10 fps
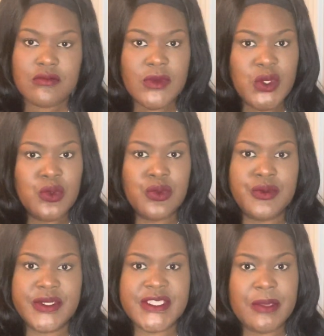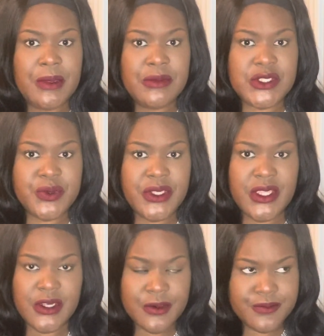Ooh, there's something in between
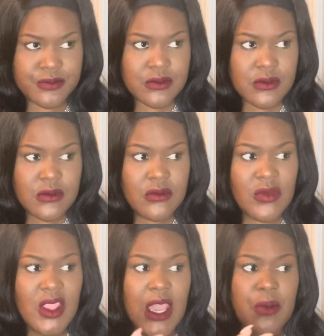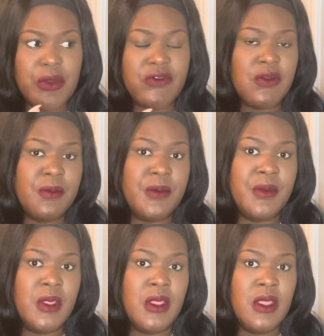there. I went from,
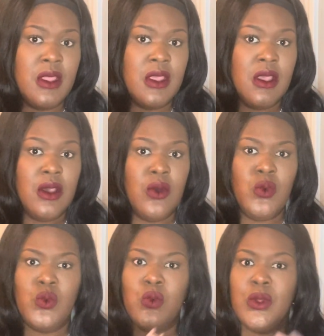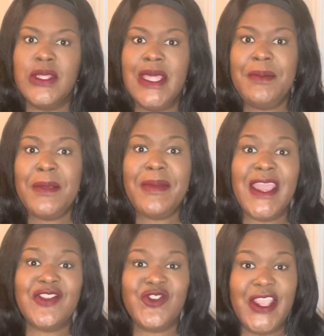let me
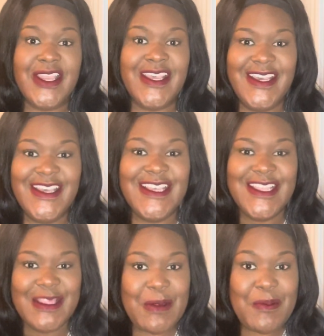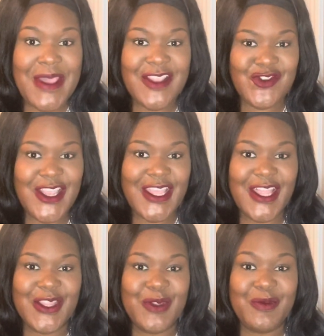backtrack. Let me backtrack a
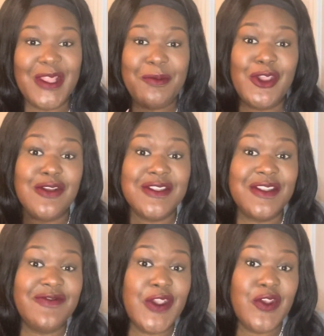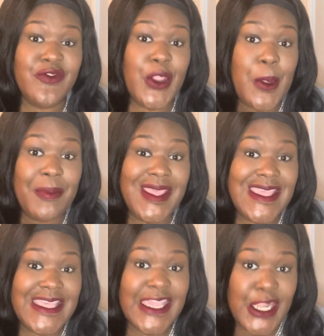little. Let me go to the very, very
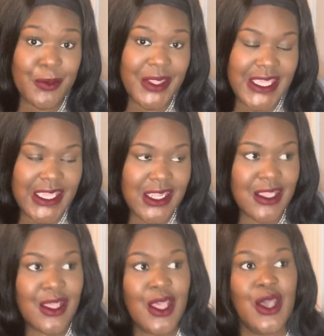beginning.